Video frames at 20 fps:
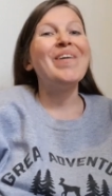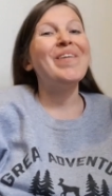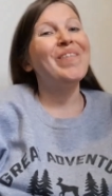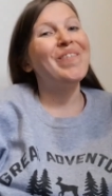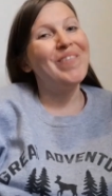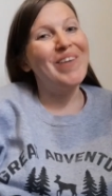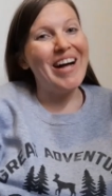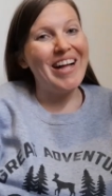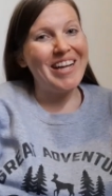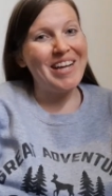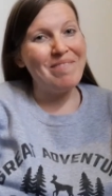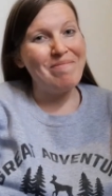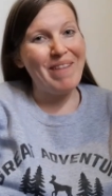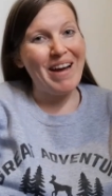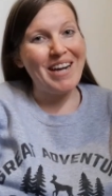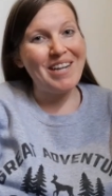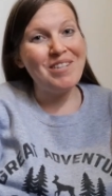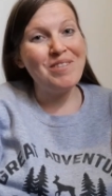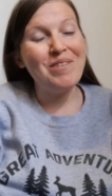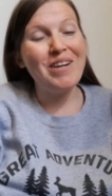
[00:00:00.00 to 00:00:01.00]
Welcome
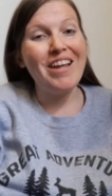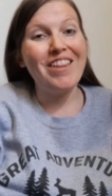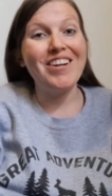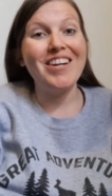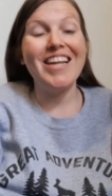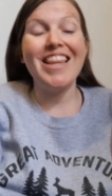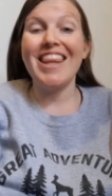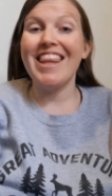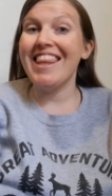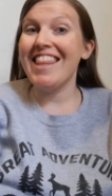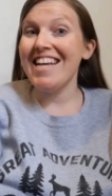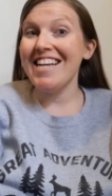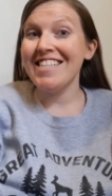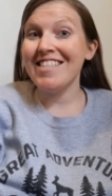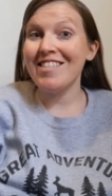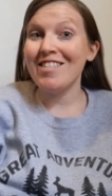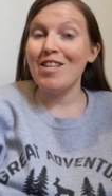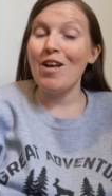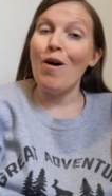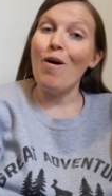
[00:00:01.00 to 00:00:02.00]
back to another
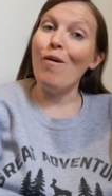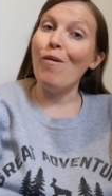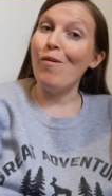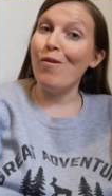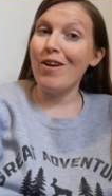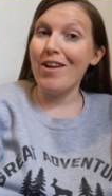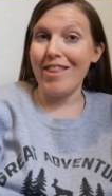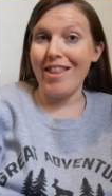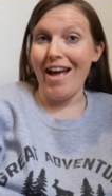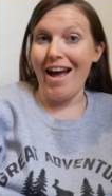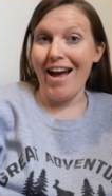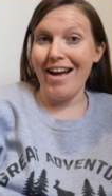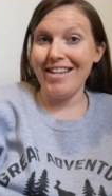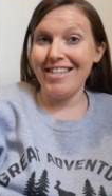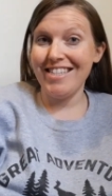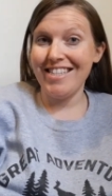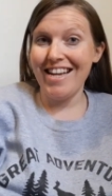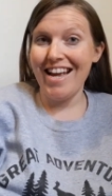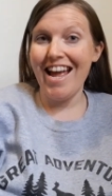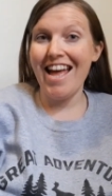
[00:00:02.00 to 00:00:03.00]
This or That.
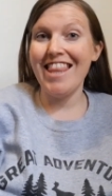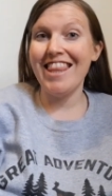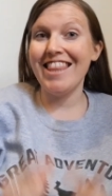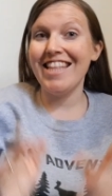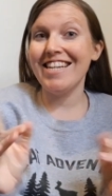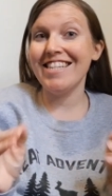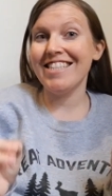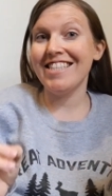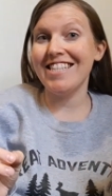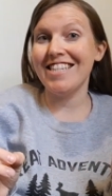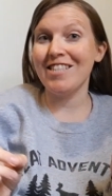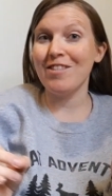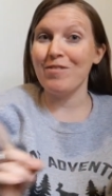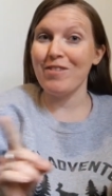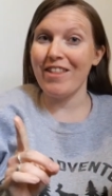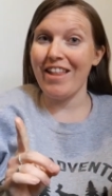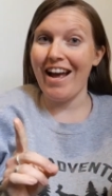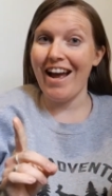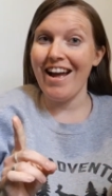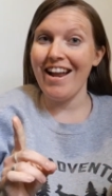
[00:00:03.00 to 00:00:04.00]
And this
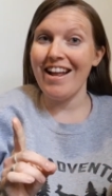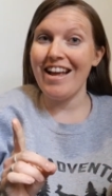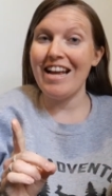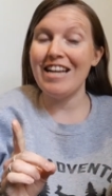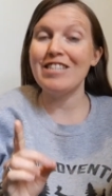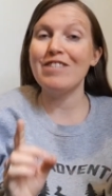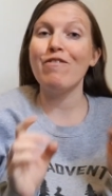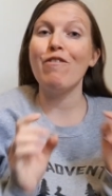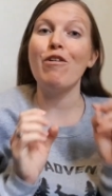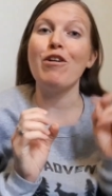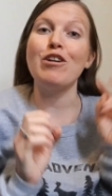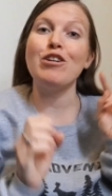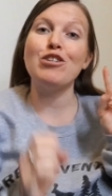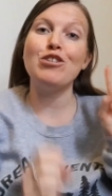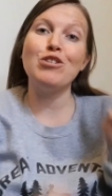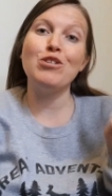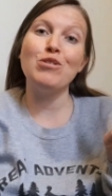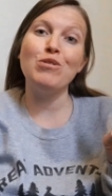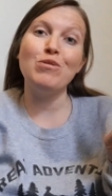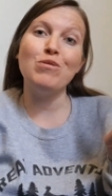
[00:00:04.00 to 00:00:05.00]
or that is for
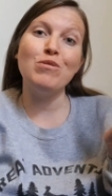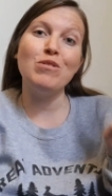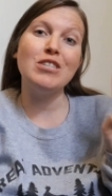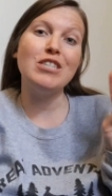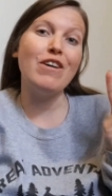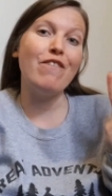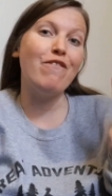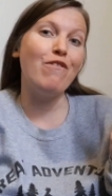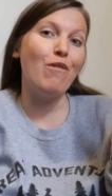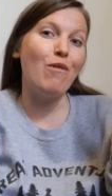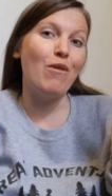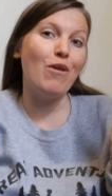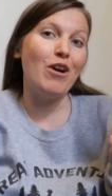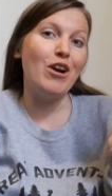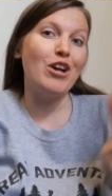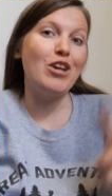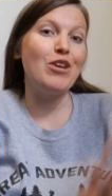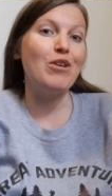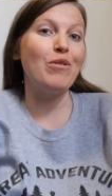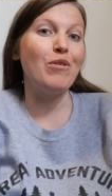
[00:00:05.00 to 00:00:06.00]
2 to
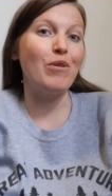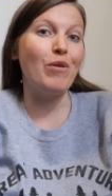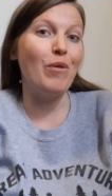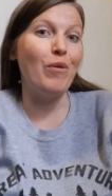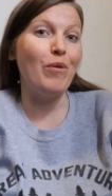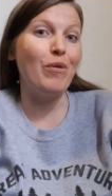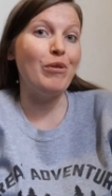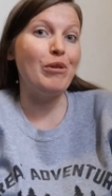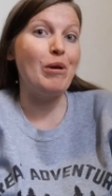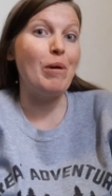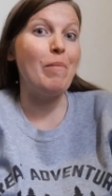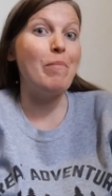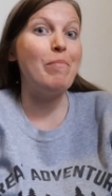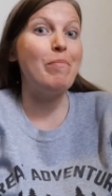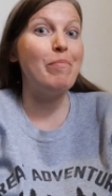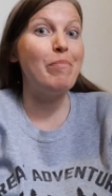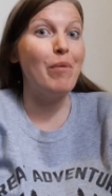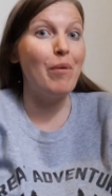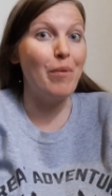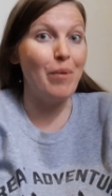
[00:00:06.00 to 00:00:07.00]
4-year-old
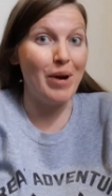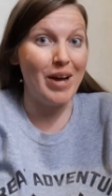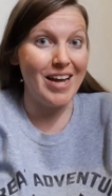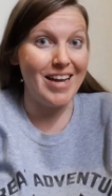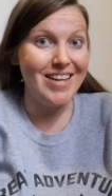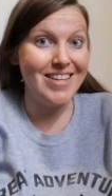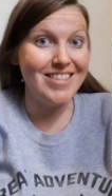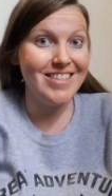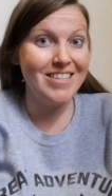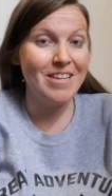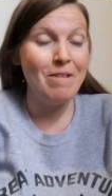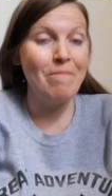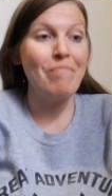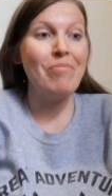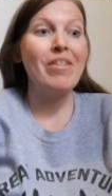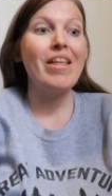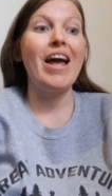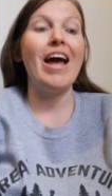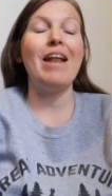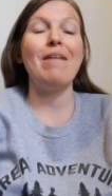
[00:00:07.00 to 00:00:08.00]
boys.
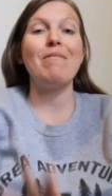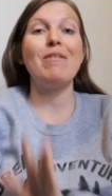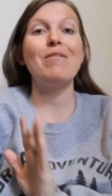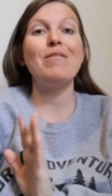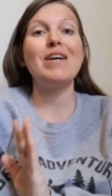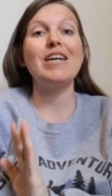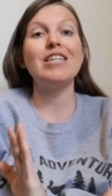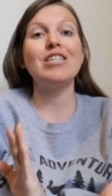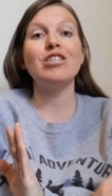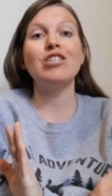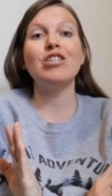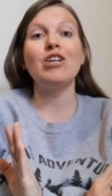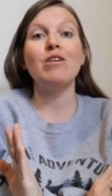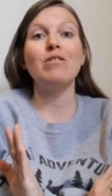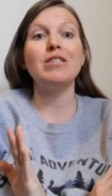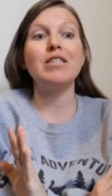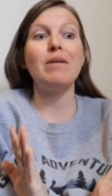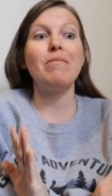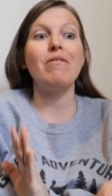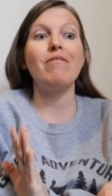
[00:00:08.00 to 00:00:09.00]
And I'm going to show
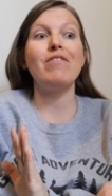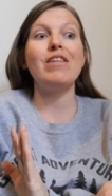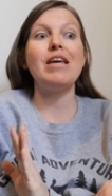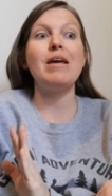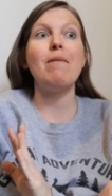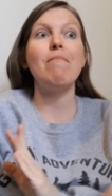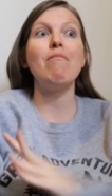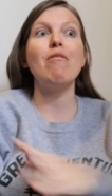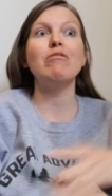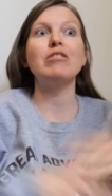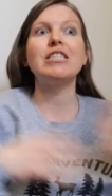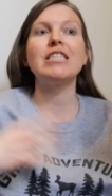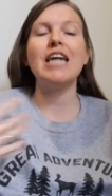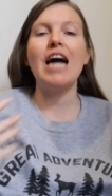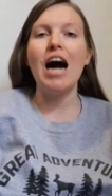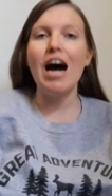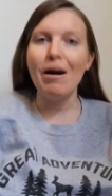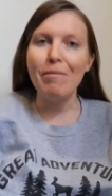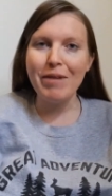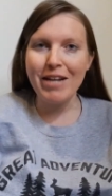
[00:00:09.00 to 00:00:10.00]
some of the most
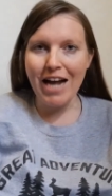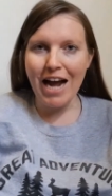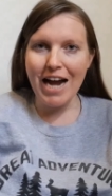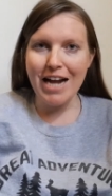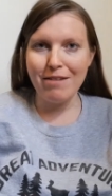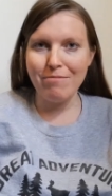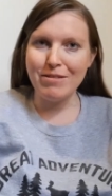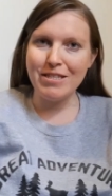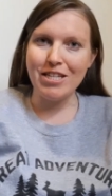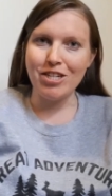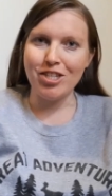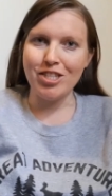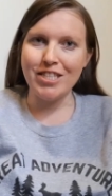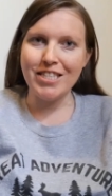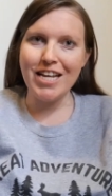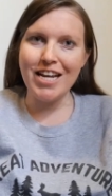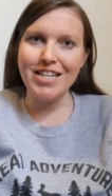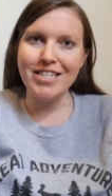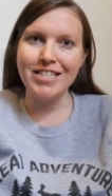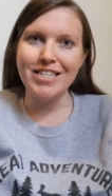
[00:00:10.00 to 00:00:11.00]
common items that are
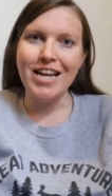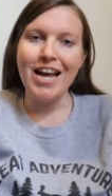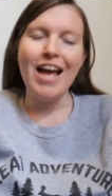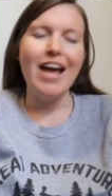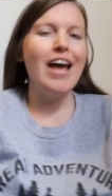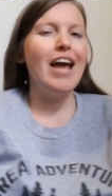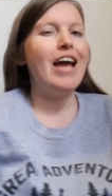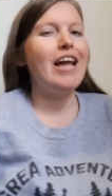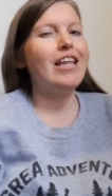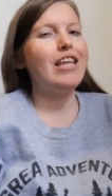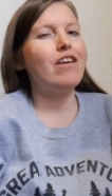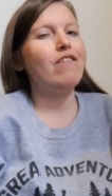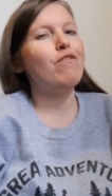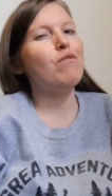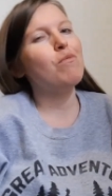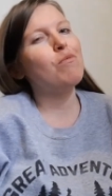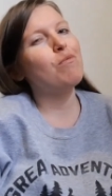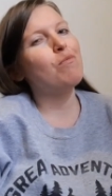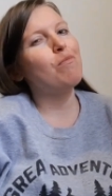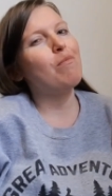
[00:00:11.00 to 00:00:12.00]
sent and give
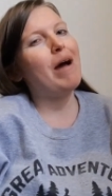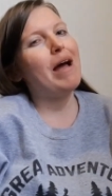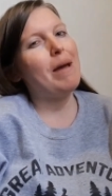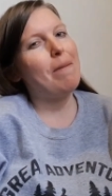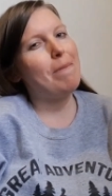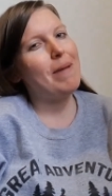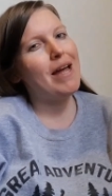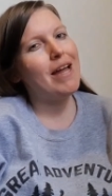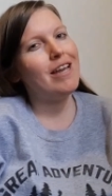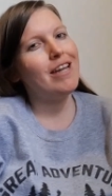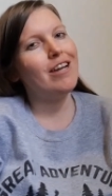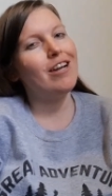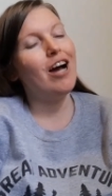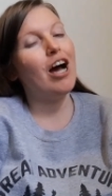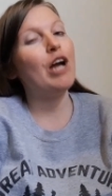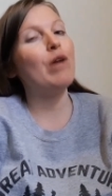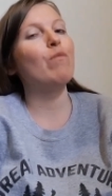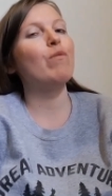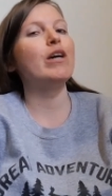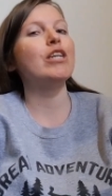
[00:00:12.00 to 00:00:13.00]
you my opinion
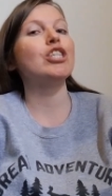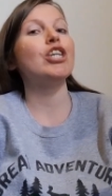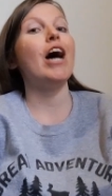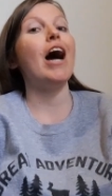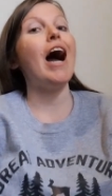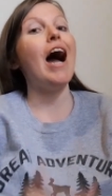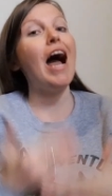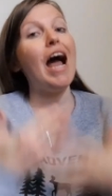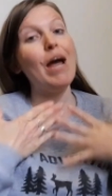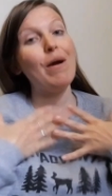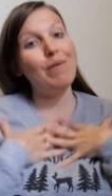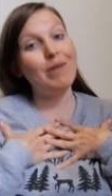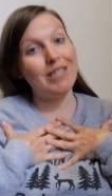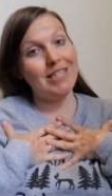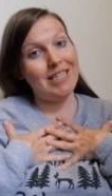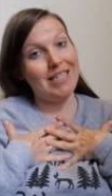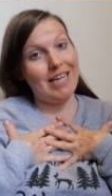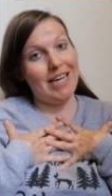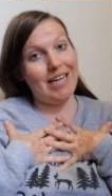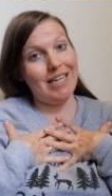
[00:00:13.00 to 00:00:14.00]
on which I would
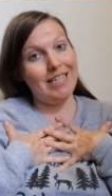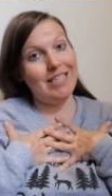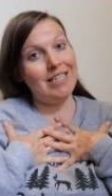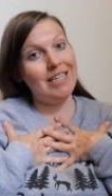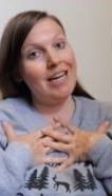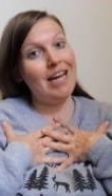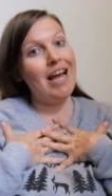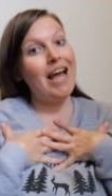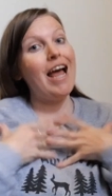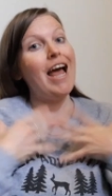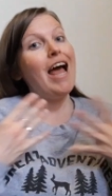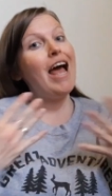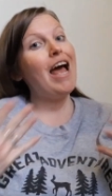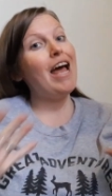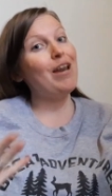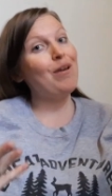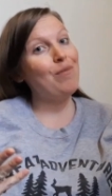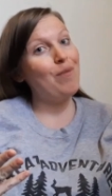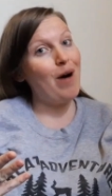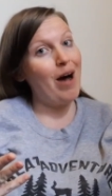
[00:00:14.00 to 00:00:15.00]
send
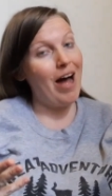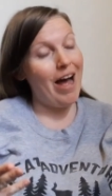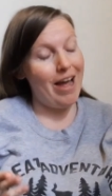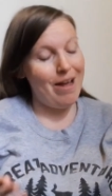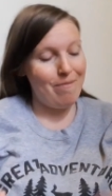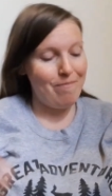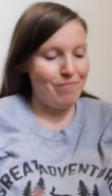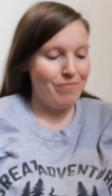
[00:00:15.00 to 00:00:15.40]
and why.